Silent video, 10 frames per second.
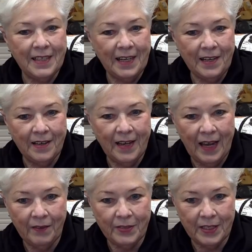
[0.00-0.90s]
Dina,
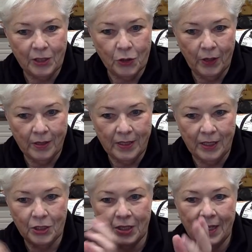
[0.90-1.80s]
Half Stitch Cross
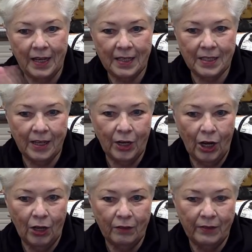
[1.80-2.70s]
Stitch, has done
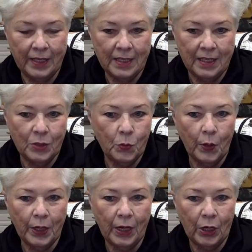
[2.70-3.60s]
all of these and is
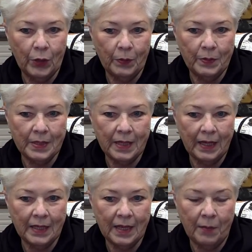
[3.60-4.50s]
working on them the
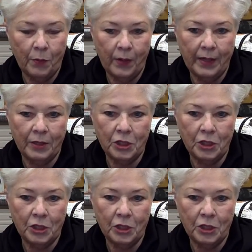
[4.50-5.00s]
2nd time around.